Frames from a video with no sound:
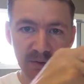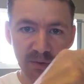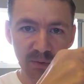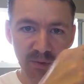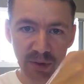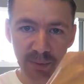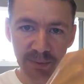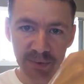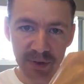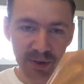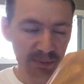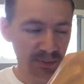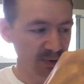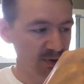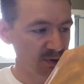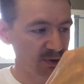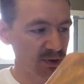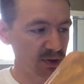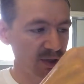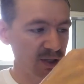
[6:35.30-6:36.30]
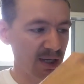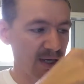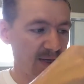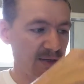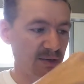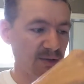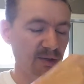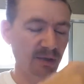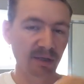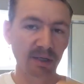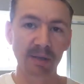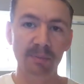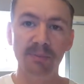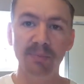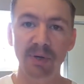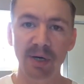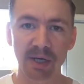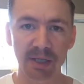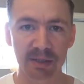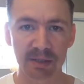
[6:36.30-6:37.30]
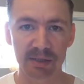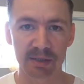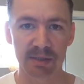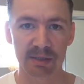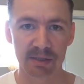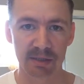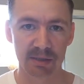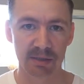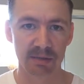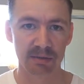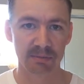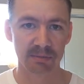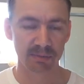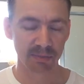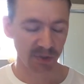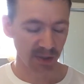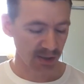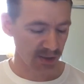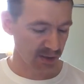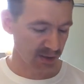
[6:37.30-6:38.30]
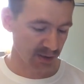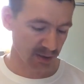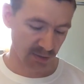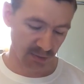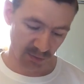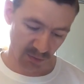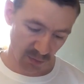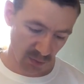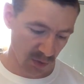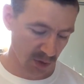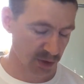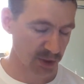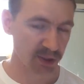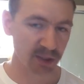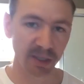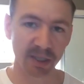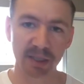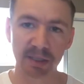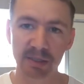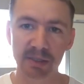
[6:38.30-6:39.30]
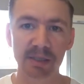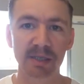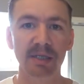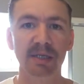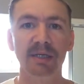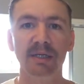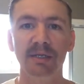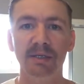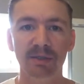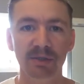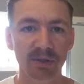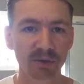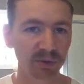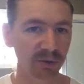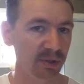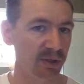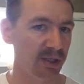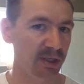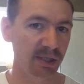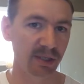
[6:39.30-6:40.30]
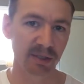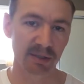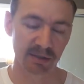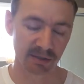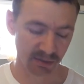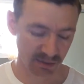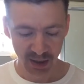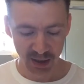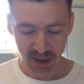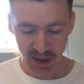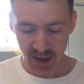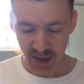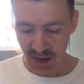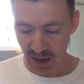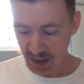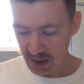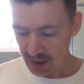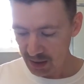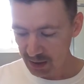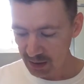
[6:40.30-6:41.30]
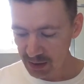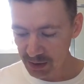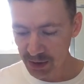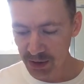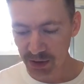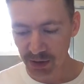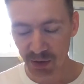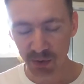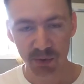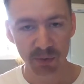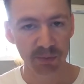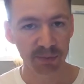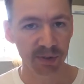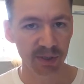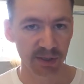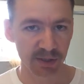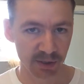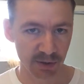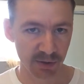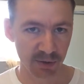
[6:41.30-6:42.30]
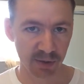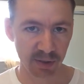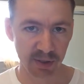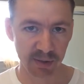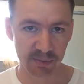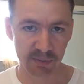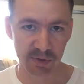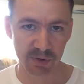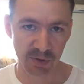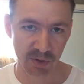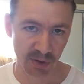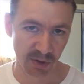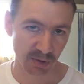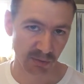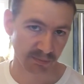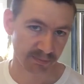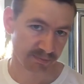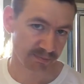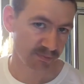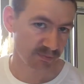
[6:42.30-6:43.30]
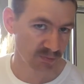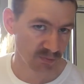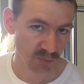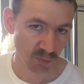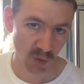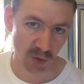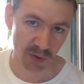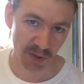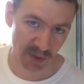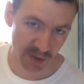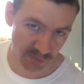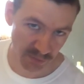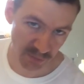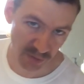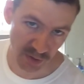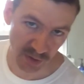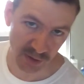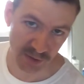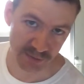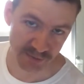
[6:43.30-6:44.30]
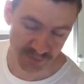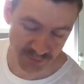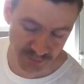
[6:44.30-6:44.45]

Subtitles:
whip it up into a lather, and practice? And then wash it down the sink, do it again. Each soap and each cream is gonna work differently.